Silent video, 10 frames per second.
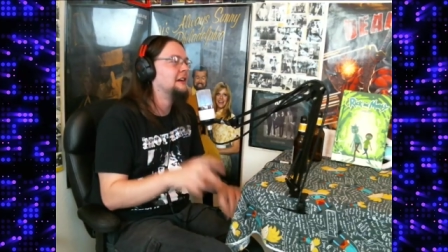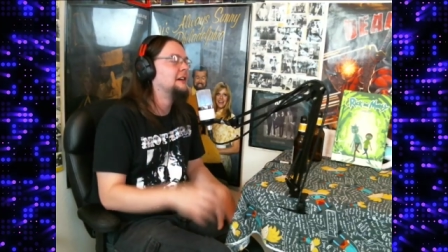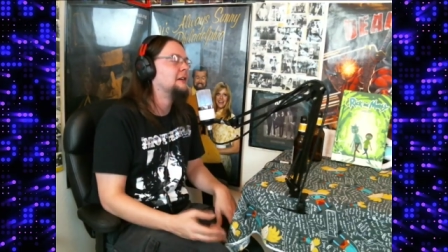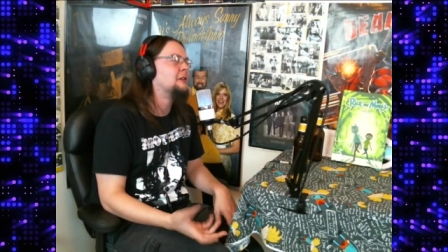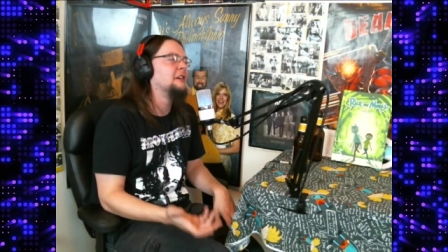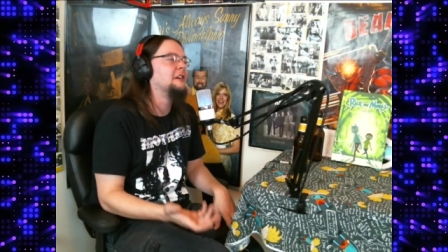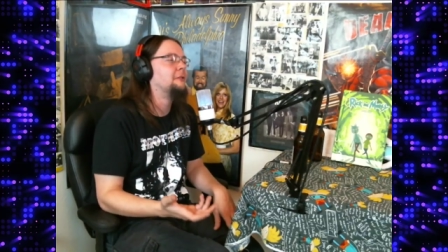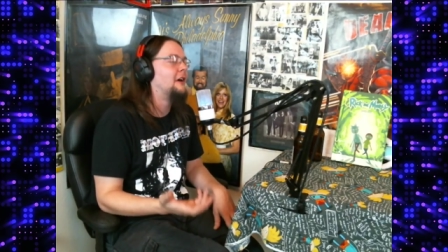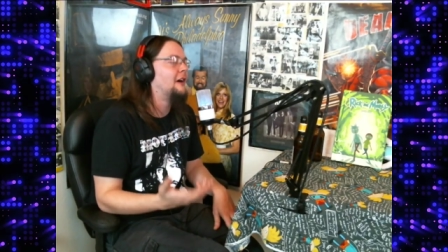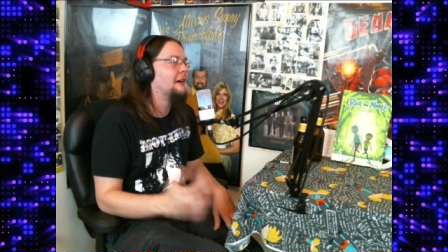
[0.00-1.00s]
According to
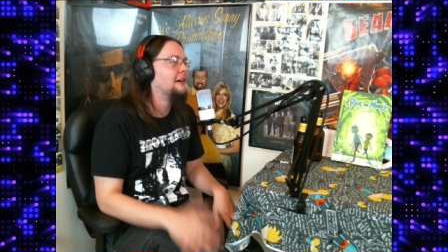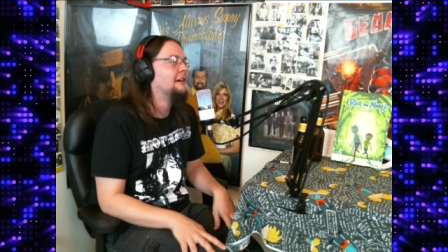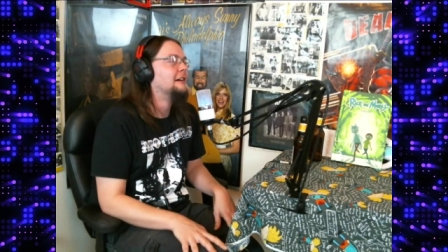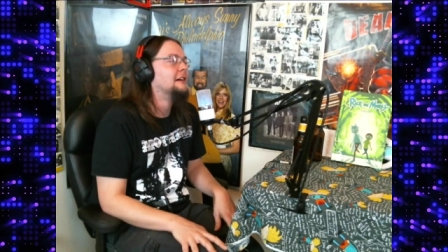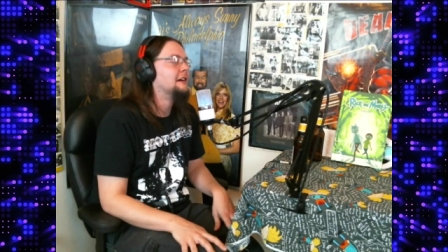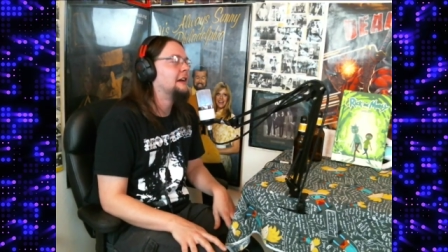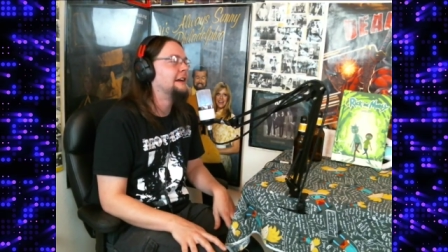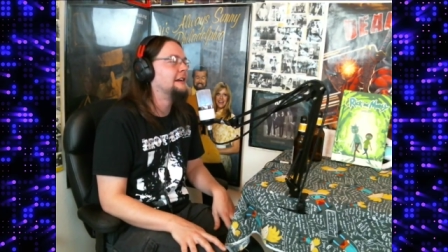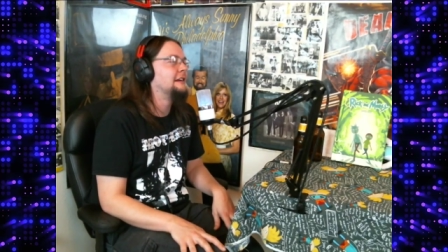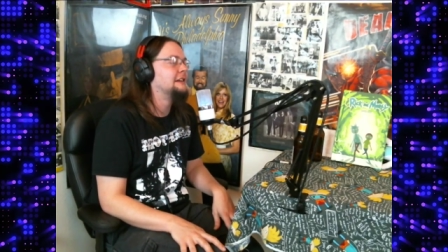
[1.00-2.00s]
Varg,
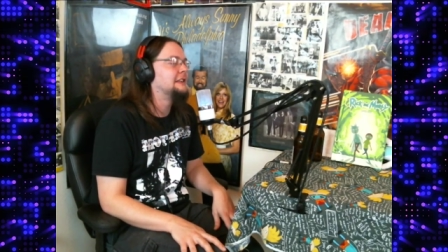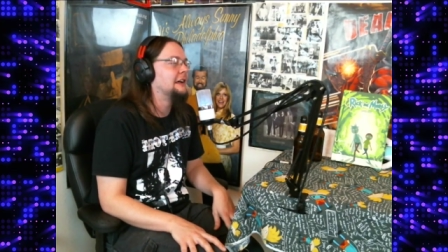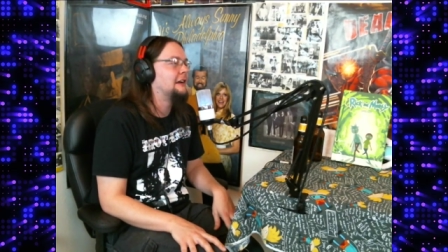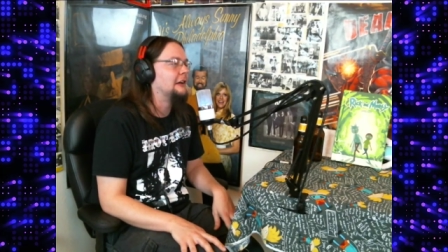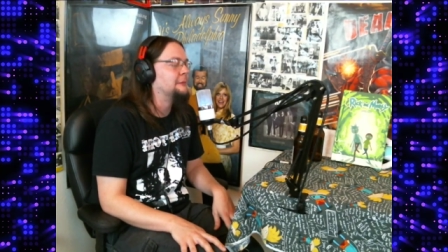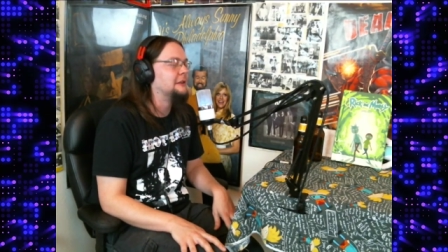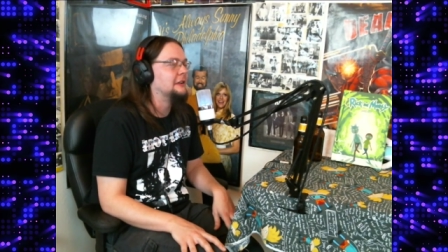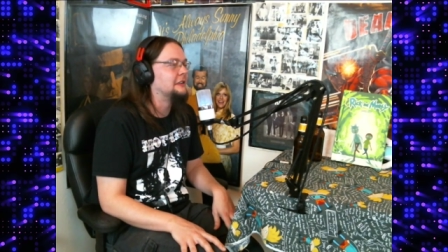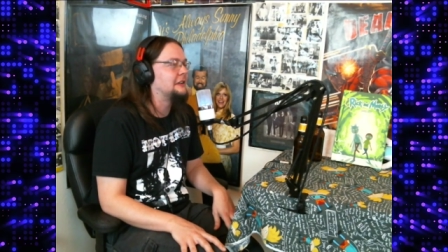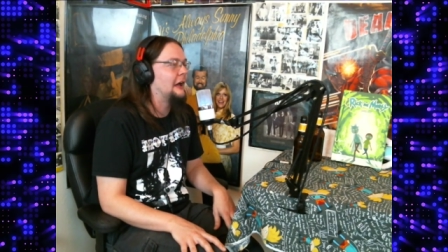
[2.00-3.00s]
he claims he
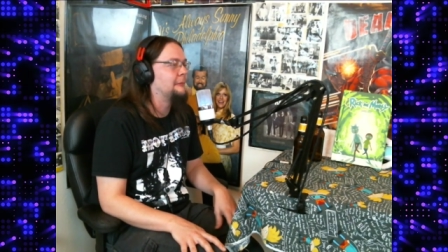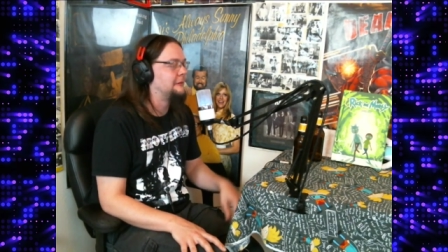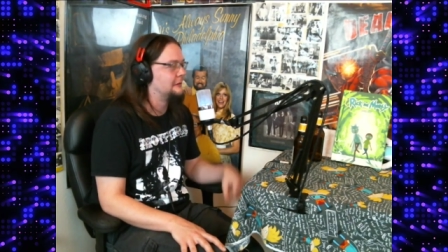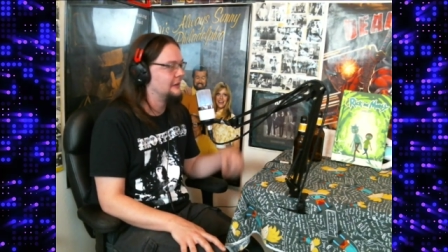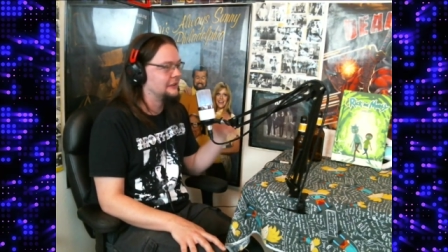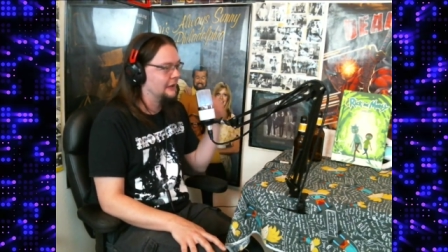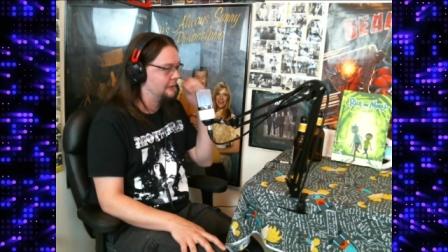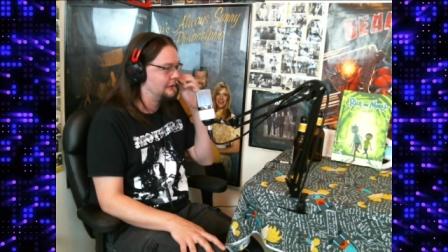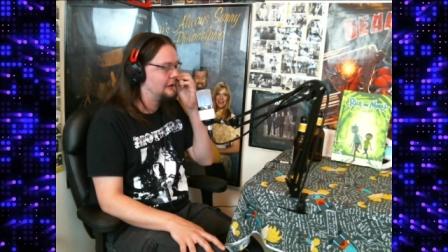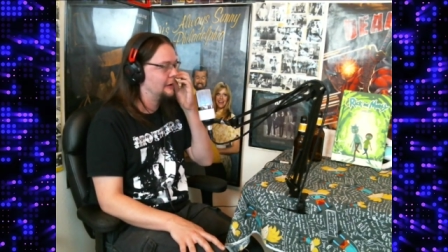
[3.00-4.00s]
didn't stab him 27
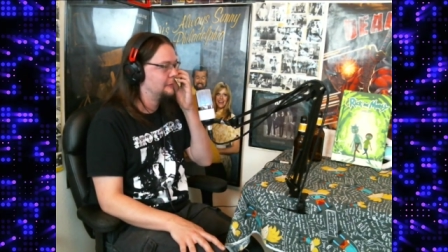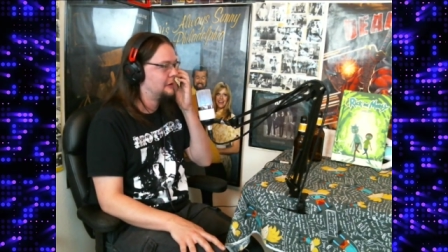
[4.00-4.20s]
times.